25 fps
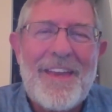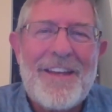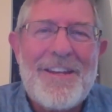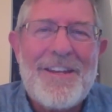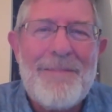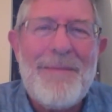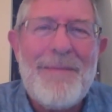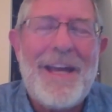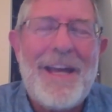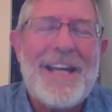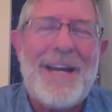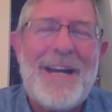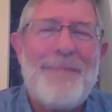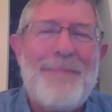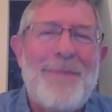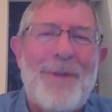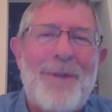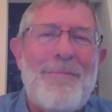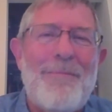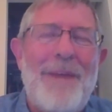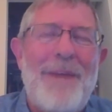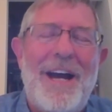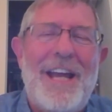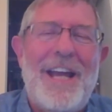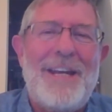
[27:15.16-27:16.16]
to make up
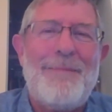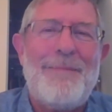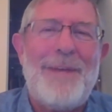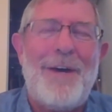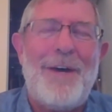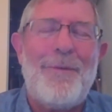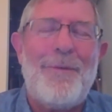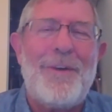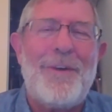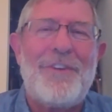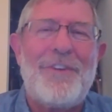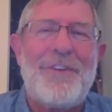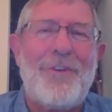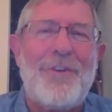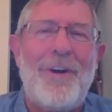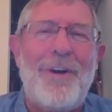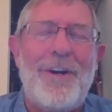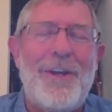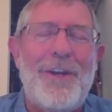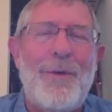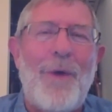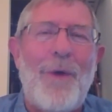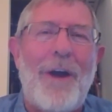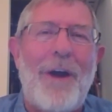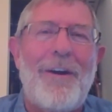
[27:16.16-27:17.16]
your mind about what soil
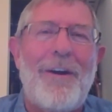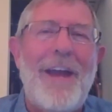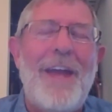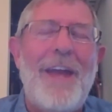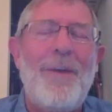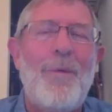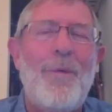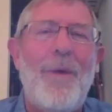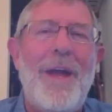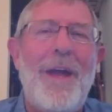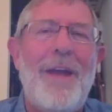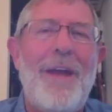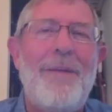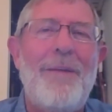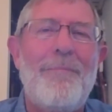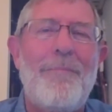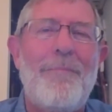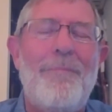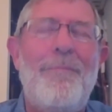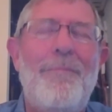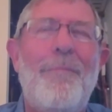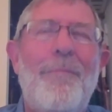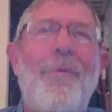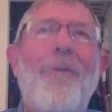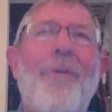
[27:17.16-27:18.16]
you are. And
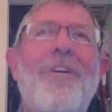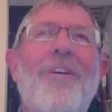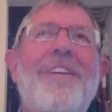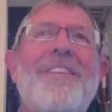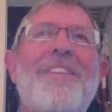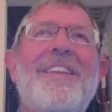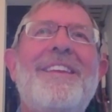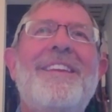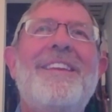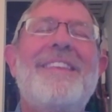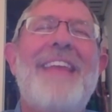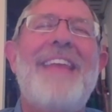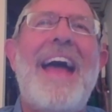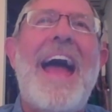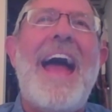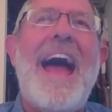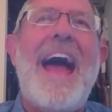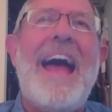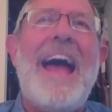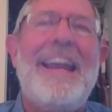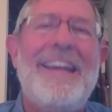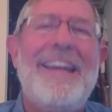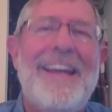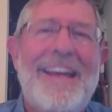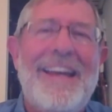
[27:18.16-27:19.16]
more than
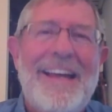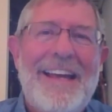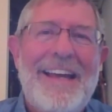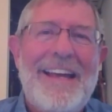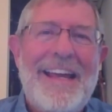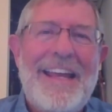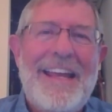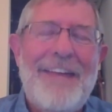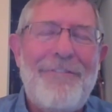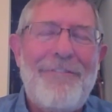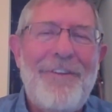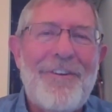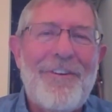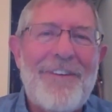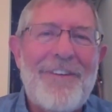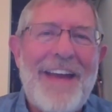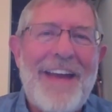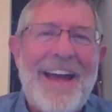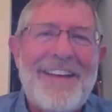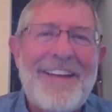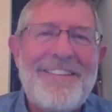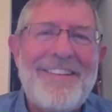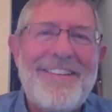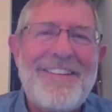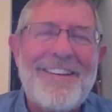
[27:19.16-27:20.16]
that, if you're
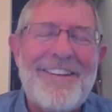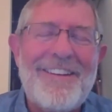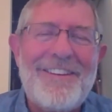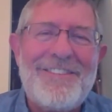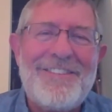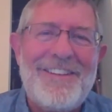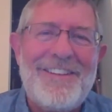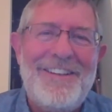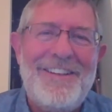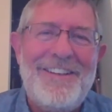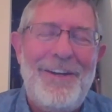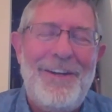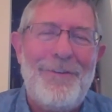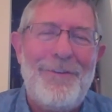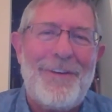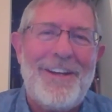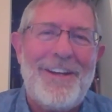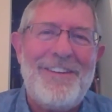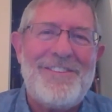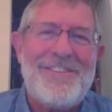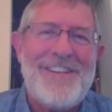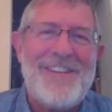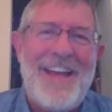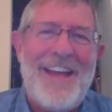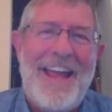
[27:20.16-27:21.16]
not diligent, you
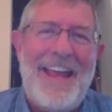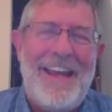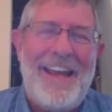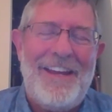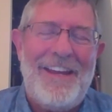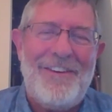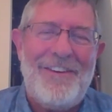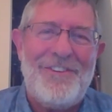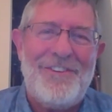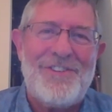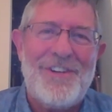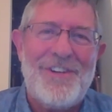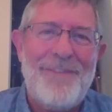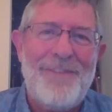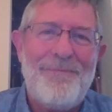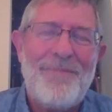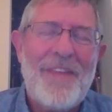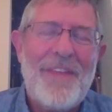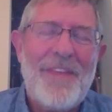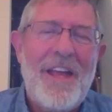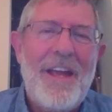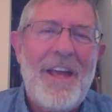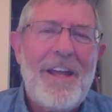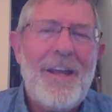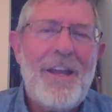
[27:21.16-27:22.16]
can change.
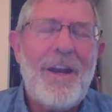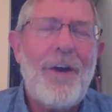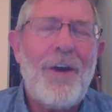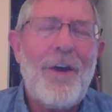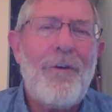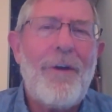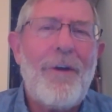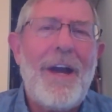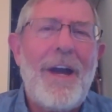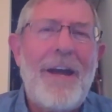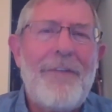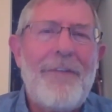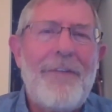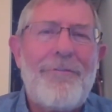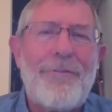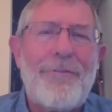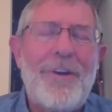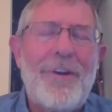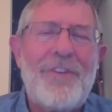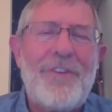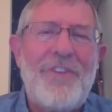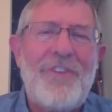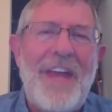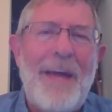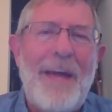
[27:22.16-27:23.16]
You know, for
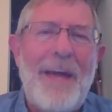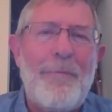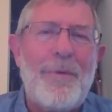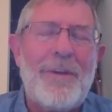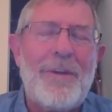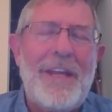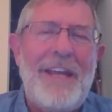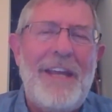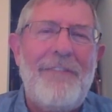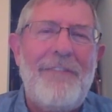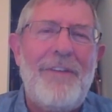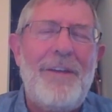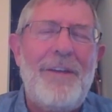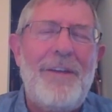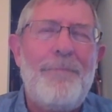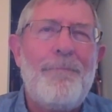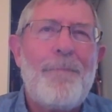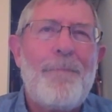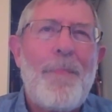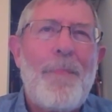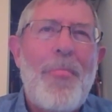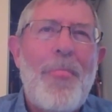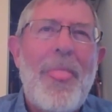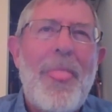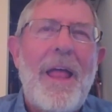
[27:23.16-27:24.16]
example, even
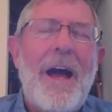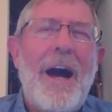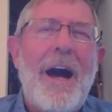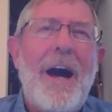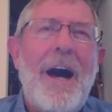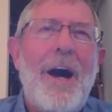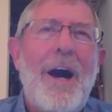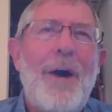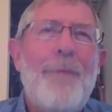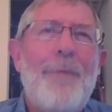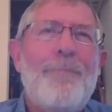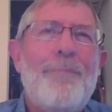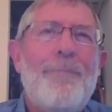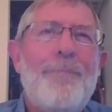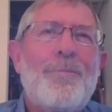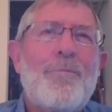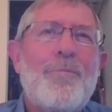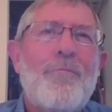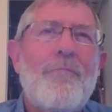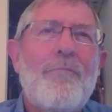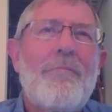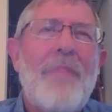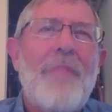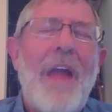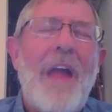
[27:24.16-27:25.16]

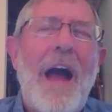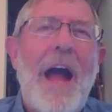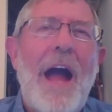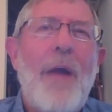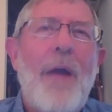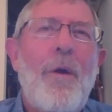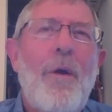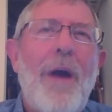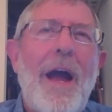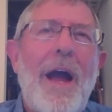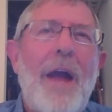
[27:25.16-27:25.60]
I